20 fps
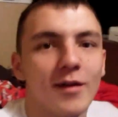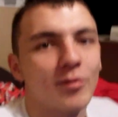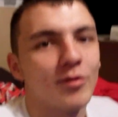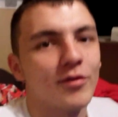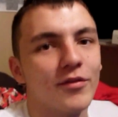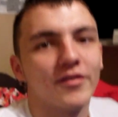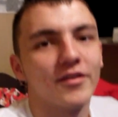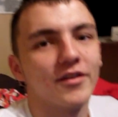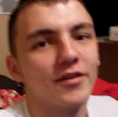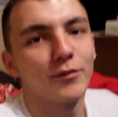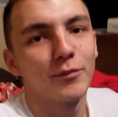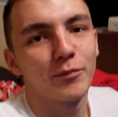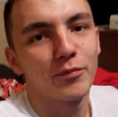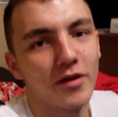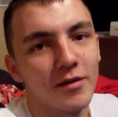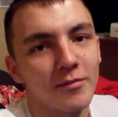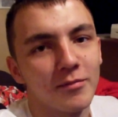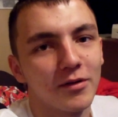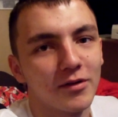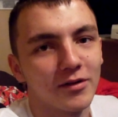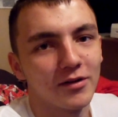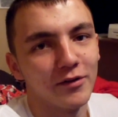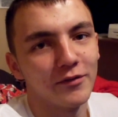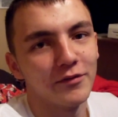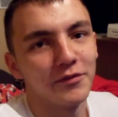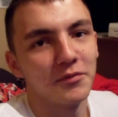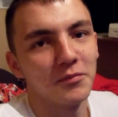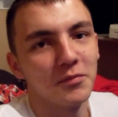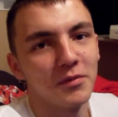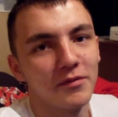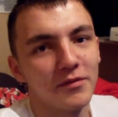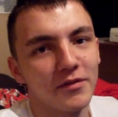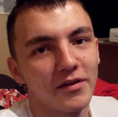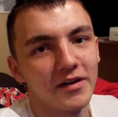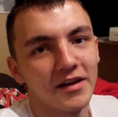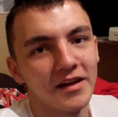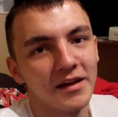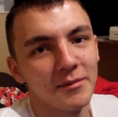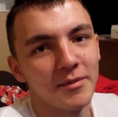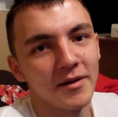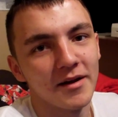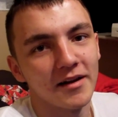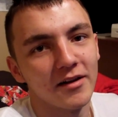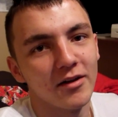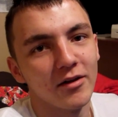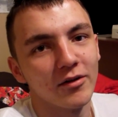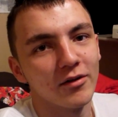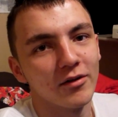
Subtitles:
It wasn't. It was Primark clothing with eBay